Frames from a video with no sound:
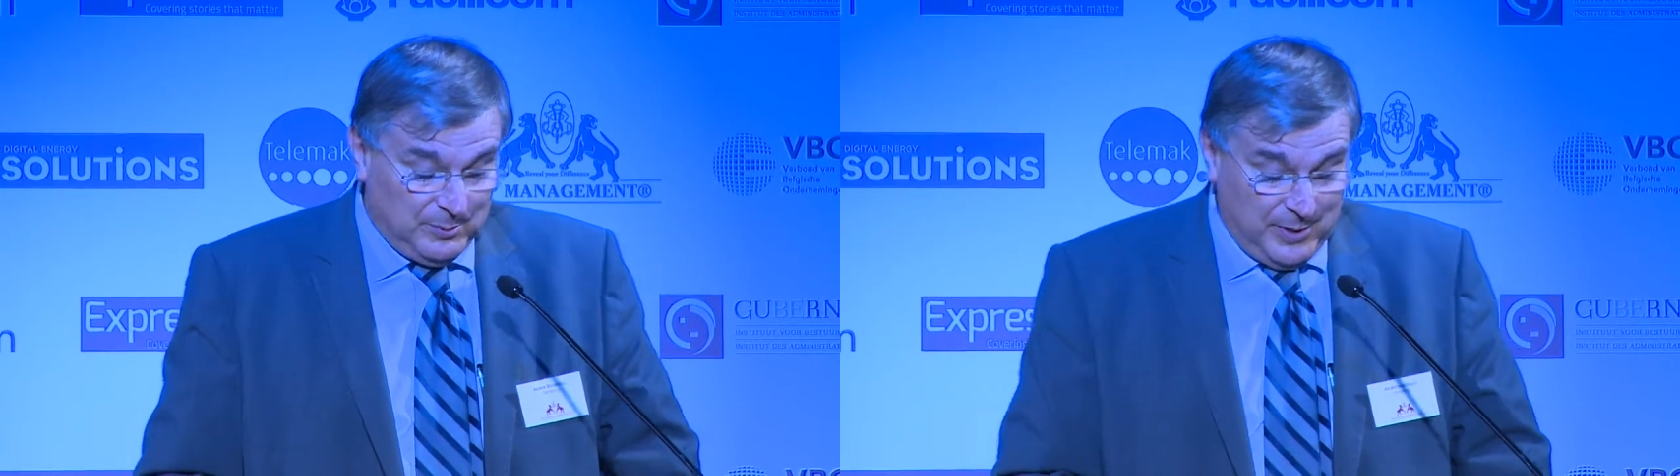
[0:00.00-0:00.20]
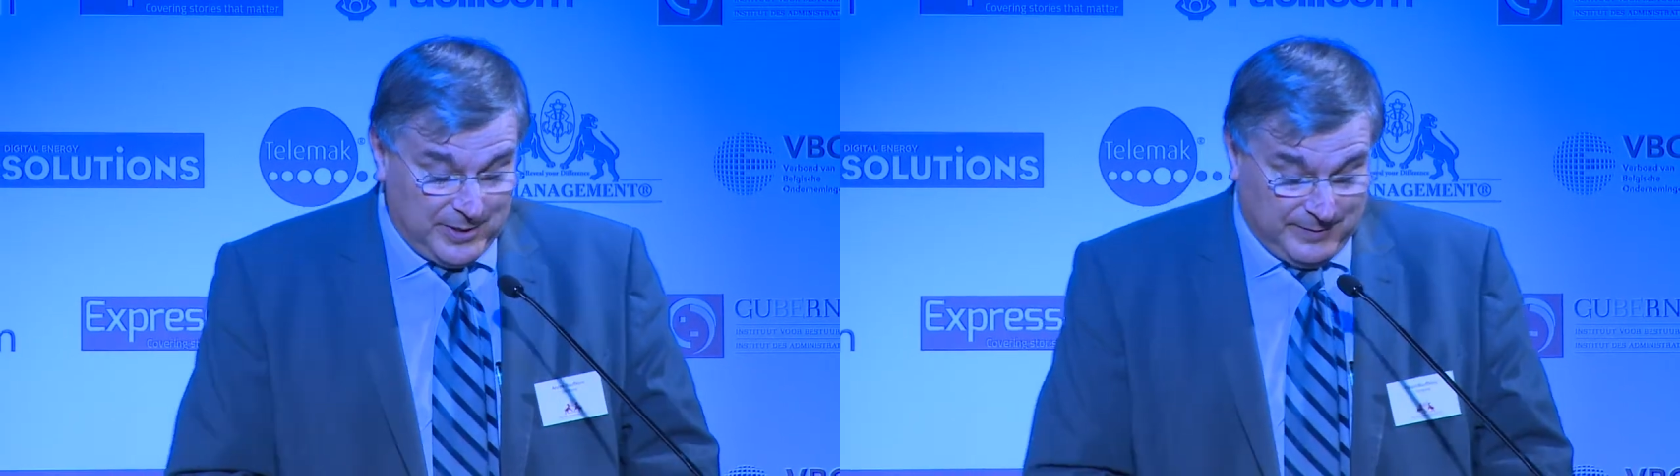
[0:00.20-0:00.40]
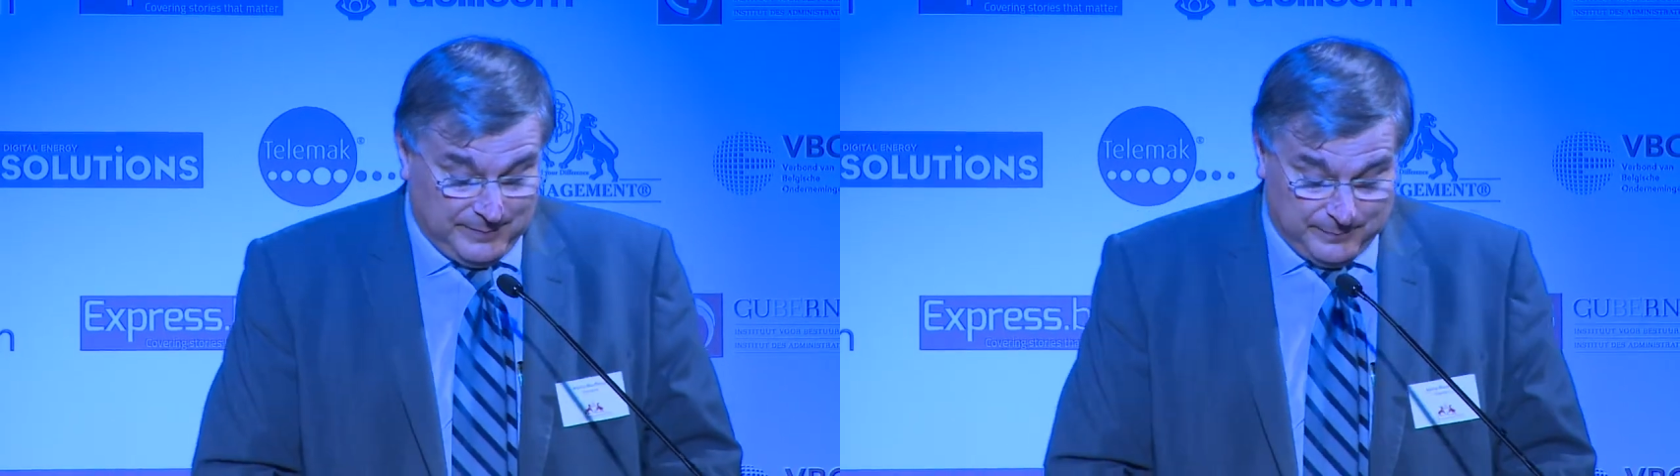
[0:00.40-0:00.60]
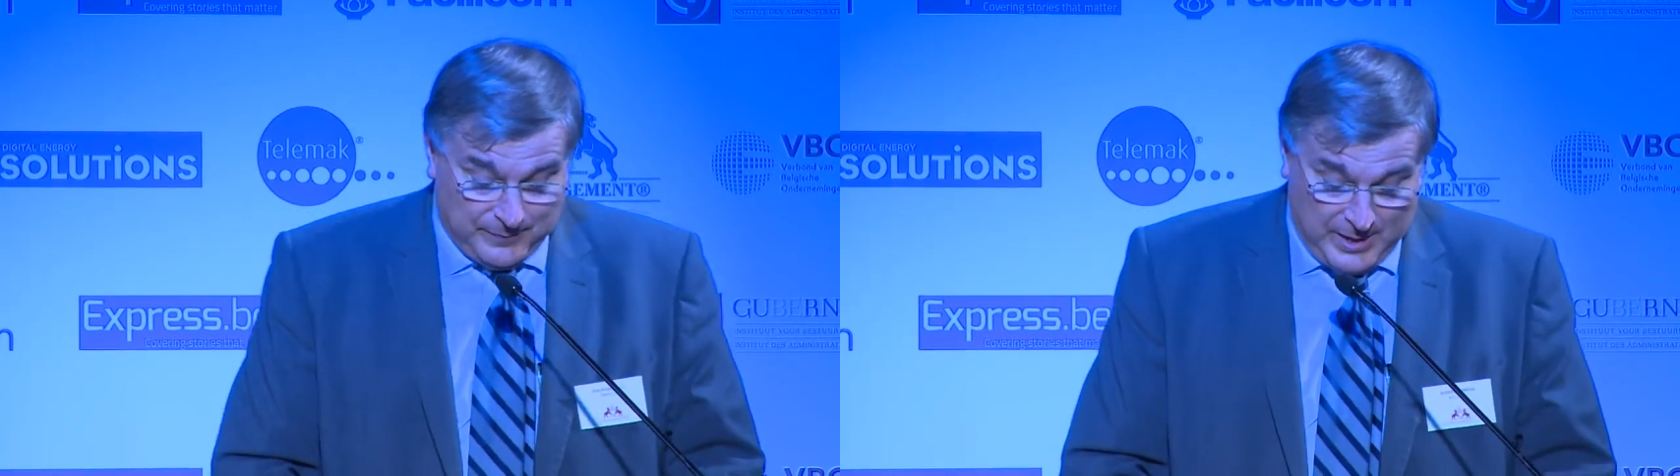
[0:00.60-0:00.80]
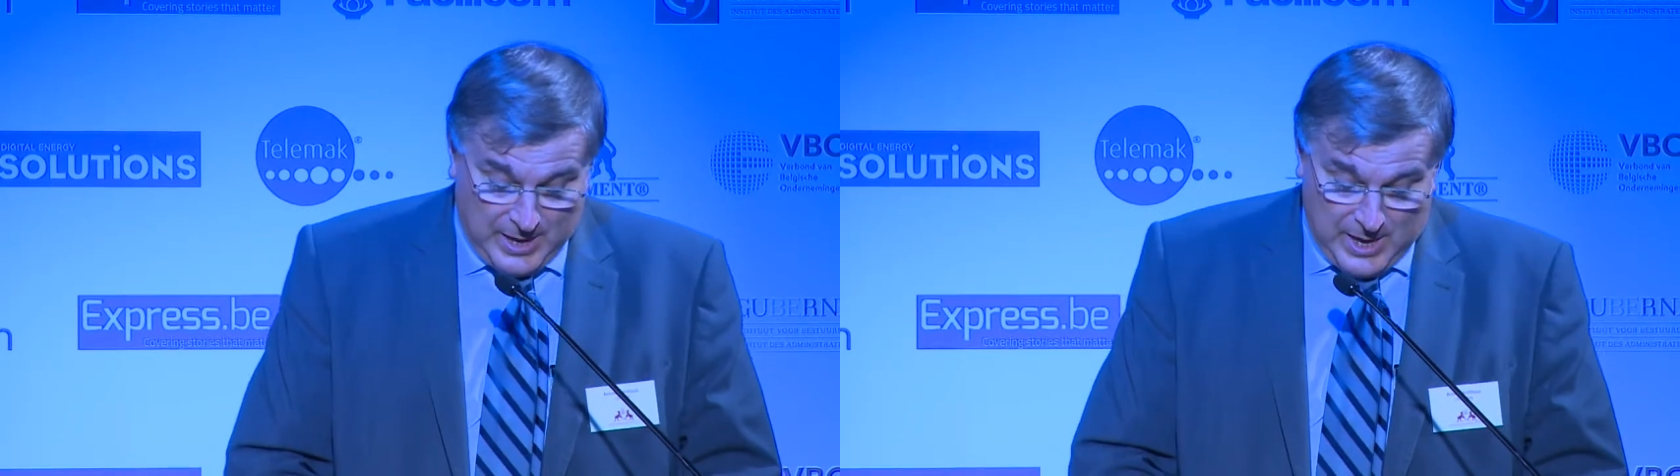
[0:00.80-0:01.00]
market.
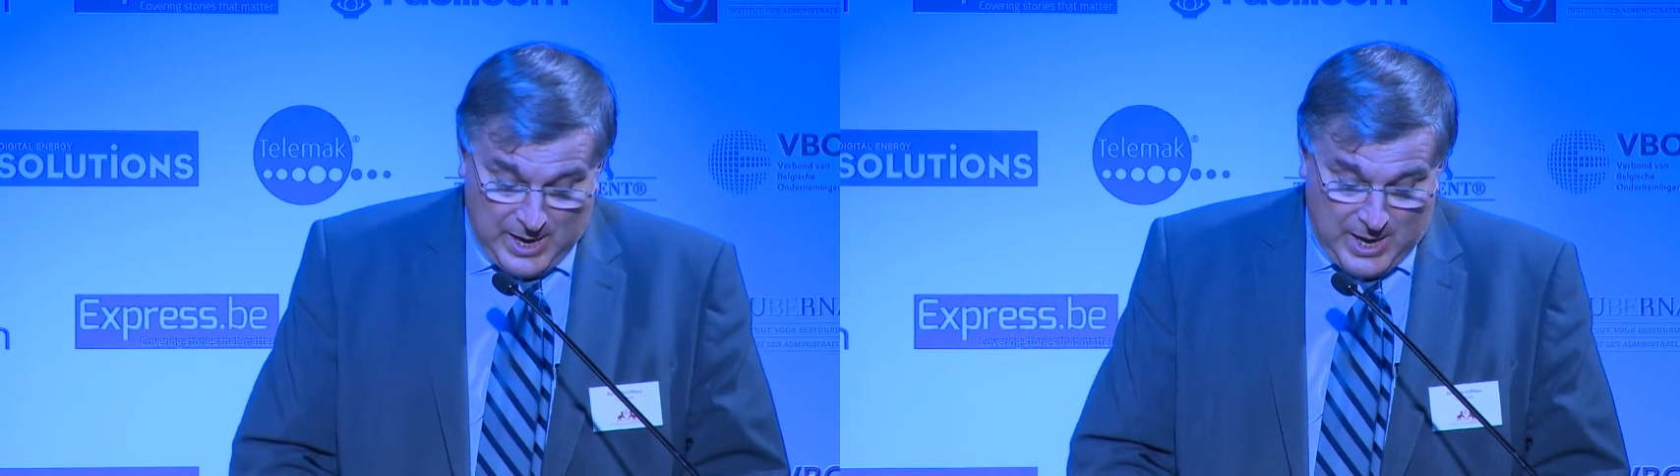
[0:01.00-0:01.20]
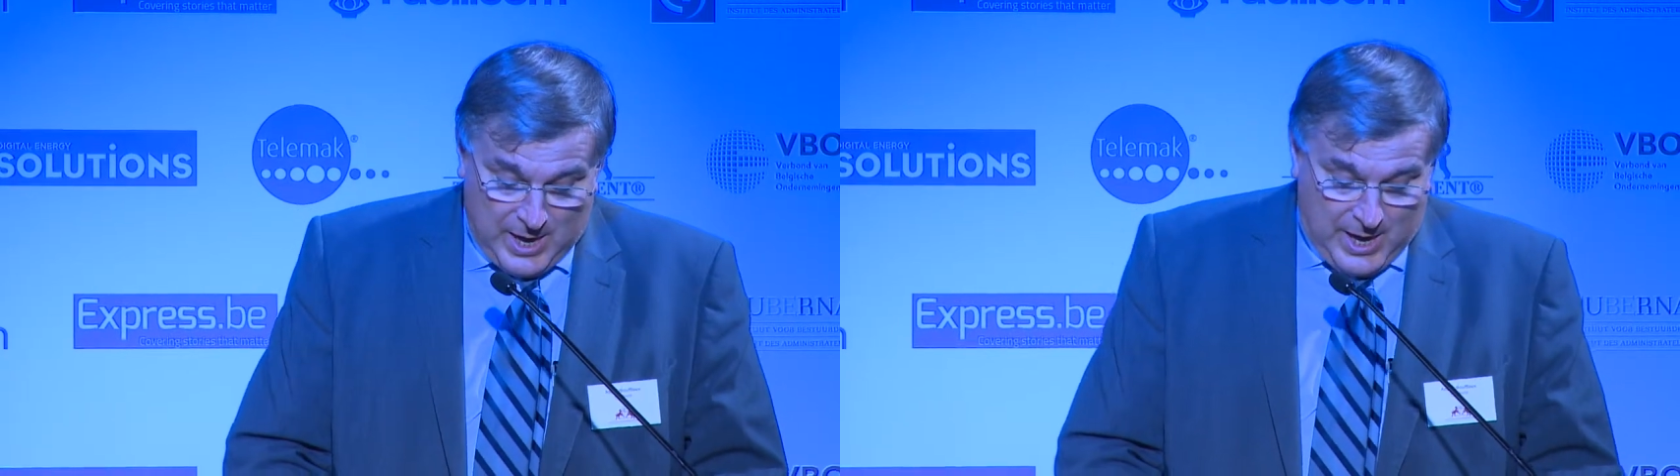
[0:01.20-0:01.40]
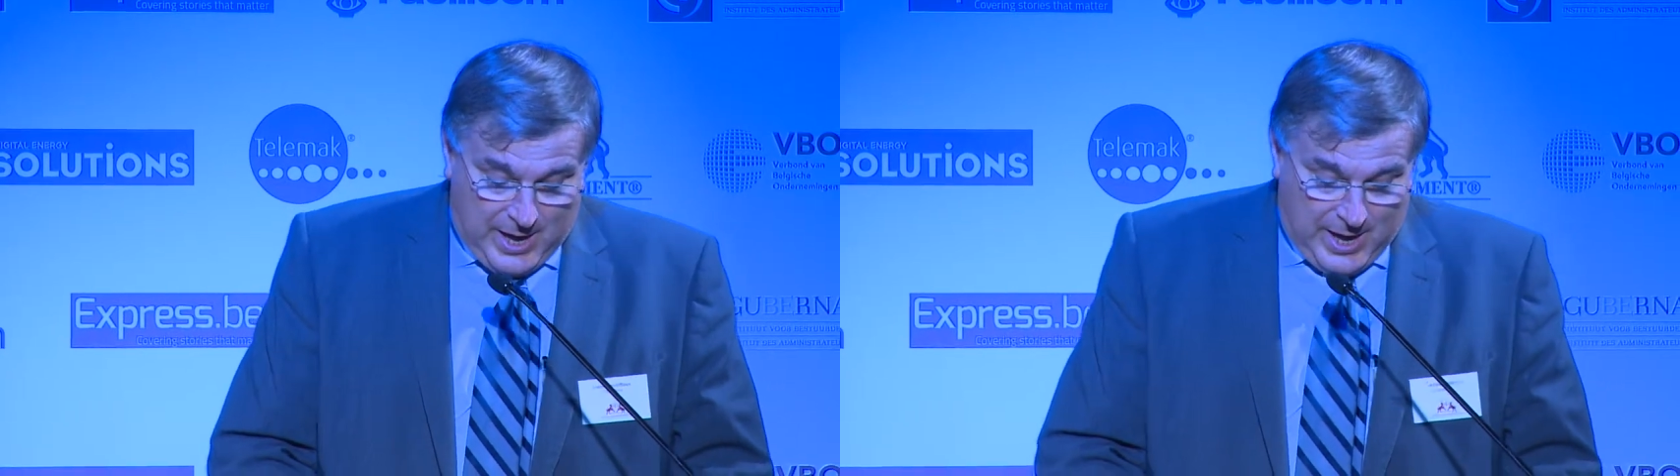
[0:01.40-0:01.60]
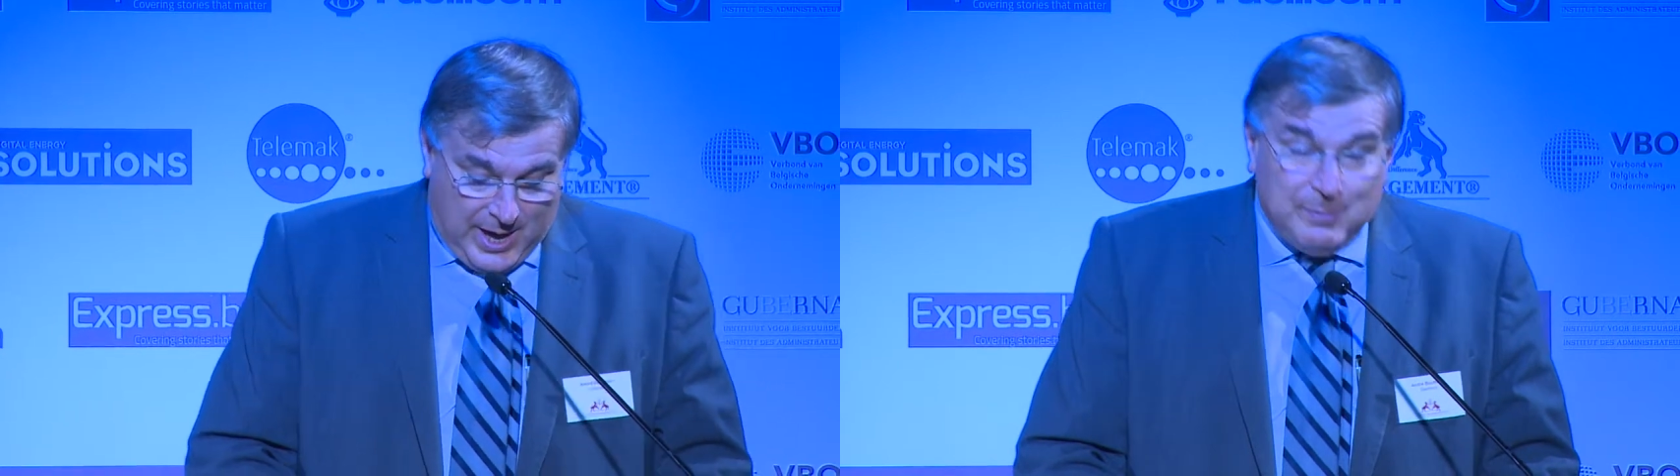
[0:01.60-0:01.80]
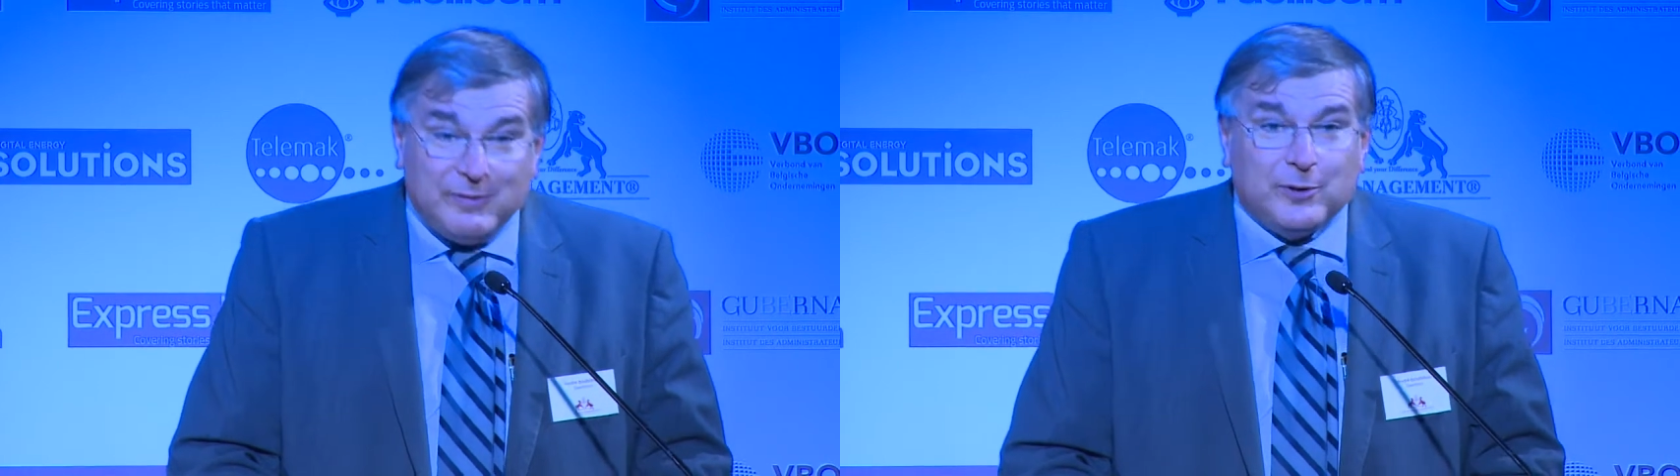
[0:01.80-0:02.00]

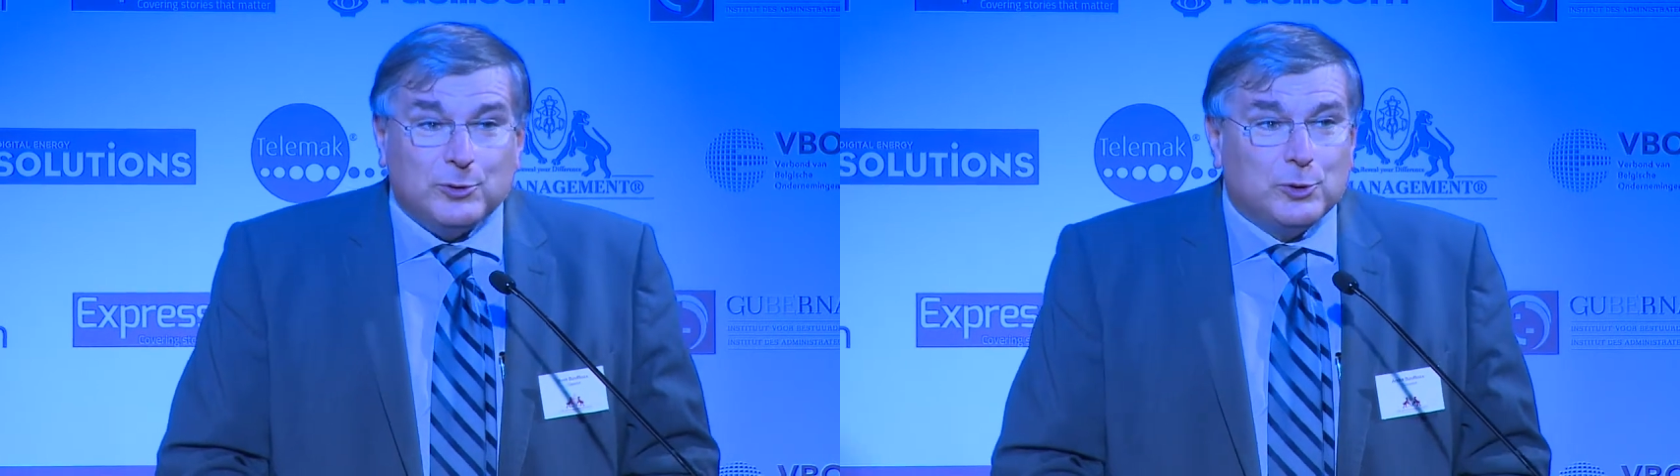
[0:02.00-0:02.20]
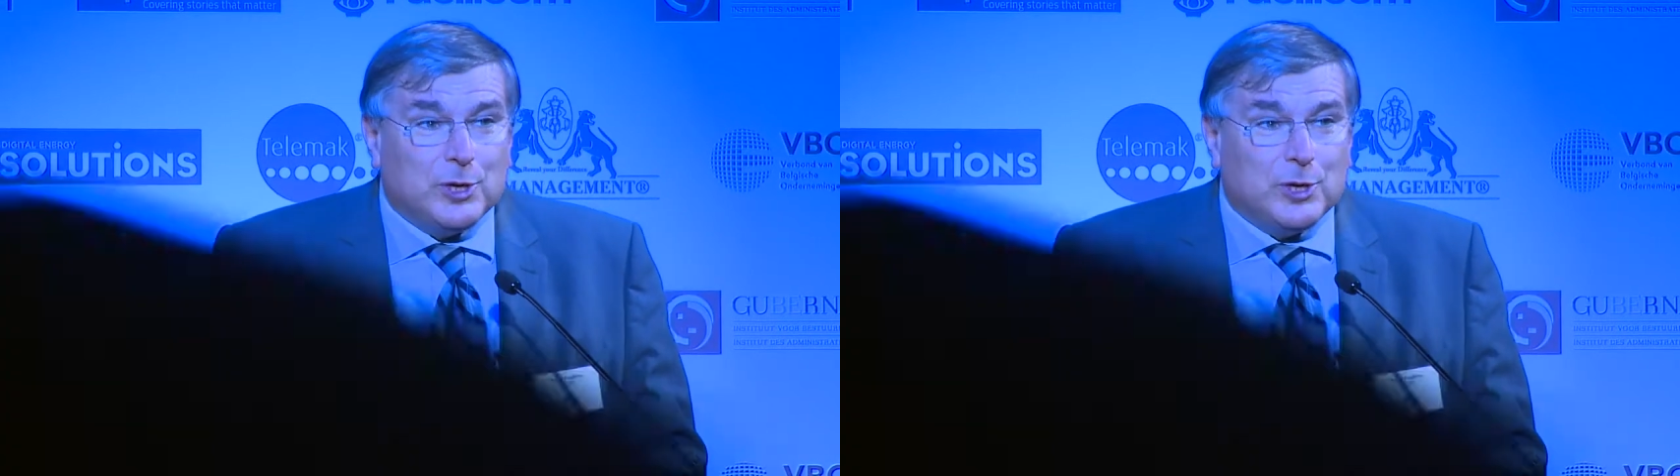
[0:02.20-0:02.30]
And before to